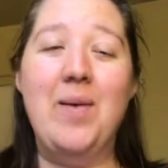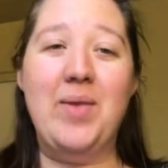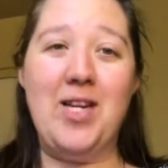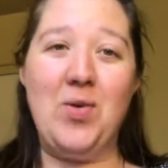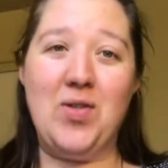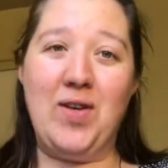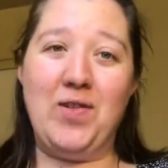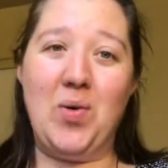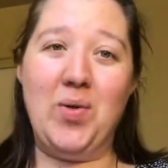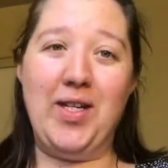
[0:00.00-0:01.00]
but then you also have to
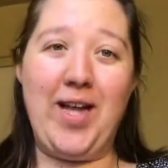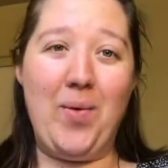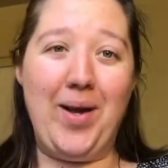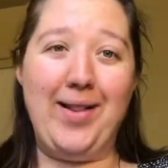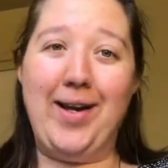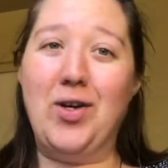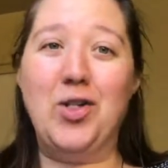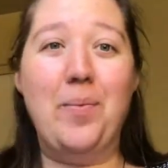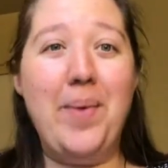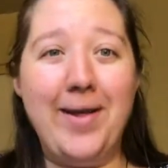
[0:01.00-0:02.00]
hold it that way, like on
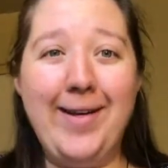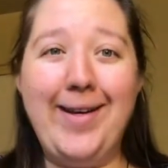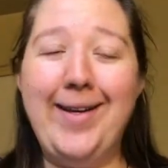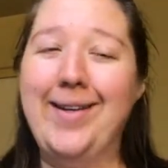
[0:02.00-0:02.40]
your belly.